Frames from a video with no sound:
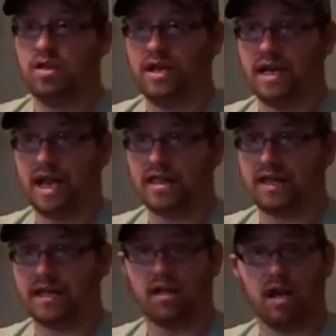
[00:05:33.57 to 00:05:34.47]
I
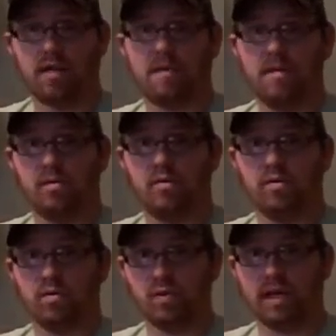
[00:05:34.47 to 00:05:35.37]
think a lot of people
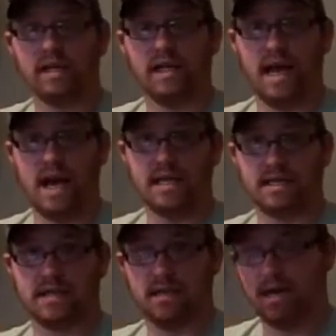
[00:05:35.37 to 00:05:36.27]

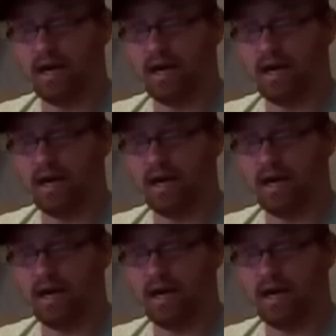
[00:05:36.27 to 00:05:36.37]
realize.